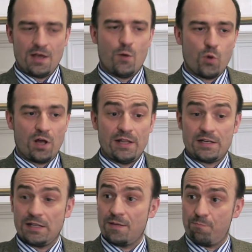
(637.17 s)
while
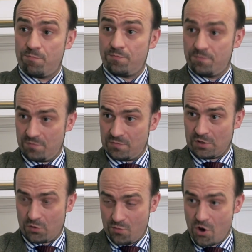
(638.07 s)
letting the
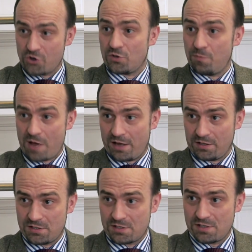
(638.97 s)
commercial
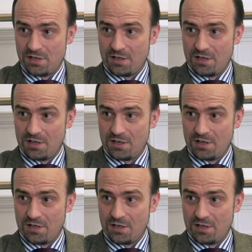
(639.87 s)
banks